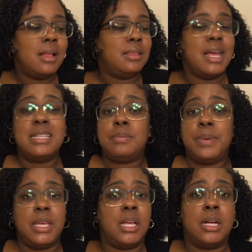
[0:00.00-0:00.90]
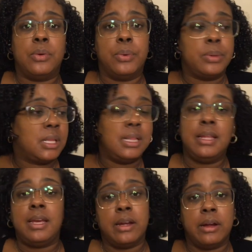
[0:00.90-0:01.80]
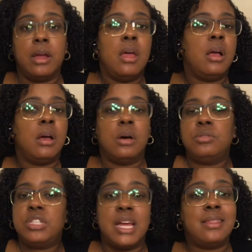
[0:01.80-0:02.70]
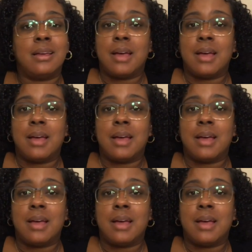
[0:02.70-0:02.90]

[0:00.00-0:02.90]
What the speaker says: Let's be clear. Go check the